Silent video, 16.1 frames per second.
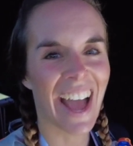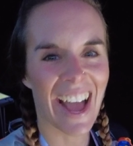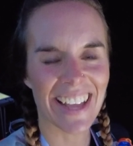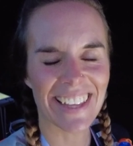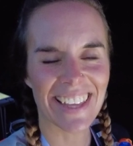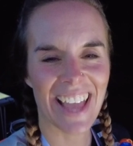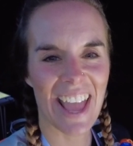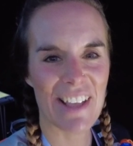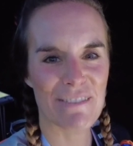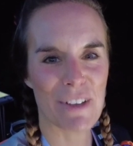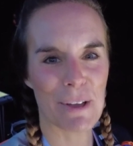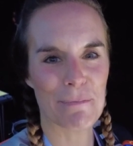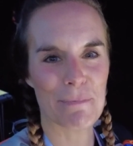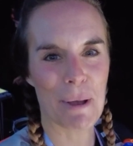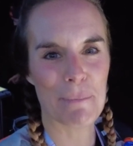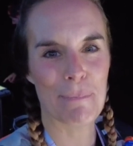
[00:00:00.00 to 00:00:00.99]
I gave
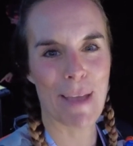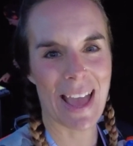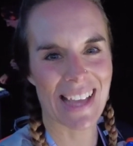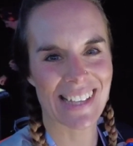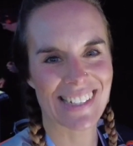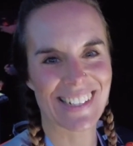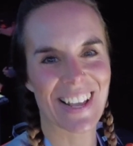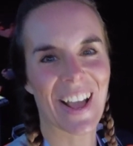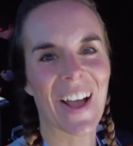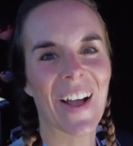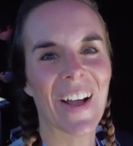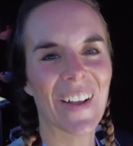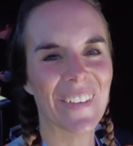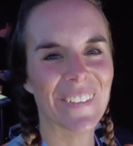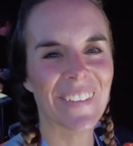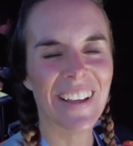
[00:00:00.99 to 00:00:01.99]
it my best go
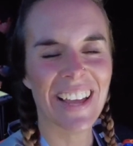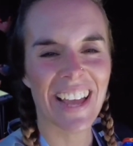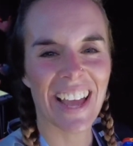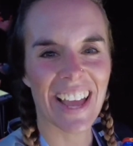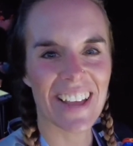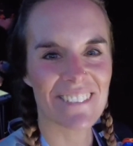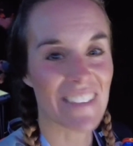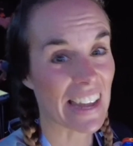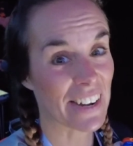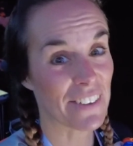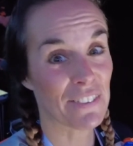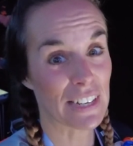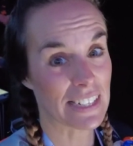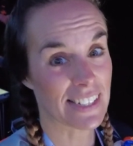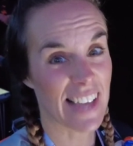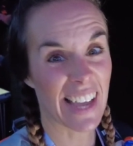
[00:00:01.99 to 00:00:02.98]
and I
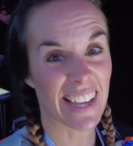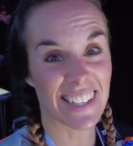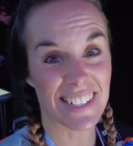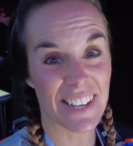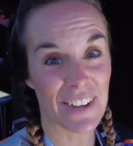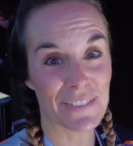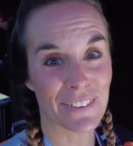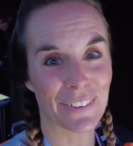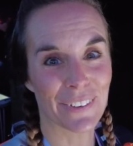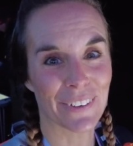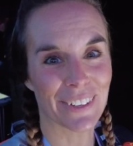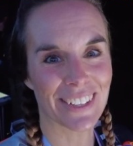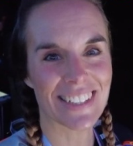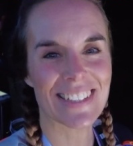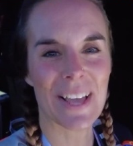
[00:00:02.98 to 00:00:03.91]
finished second overall,